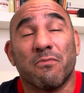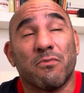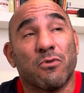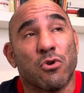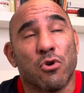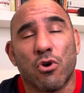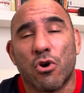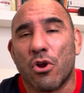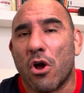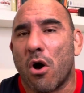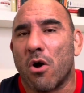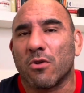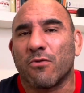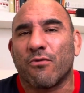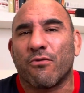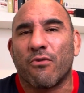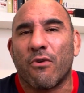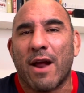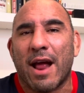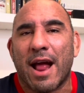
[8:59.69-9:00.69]
good old
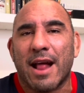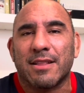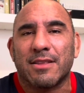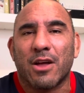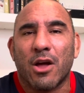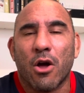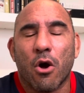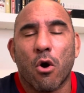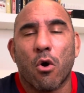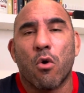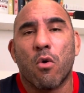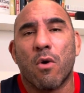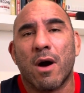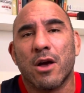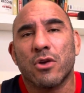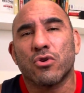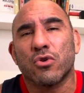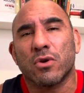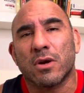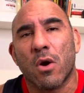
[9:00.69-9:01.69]
friend
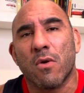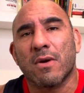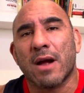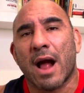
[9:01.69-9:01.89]
Juan Jucão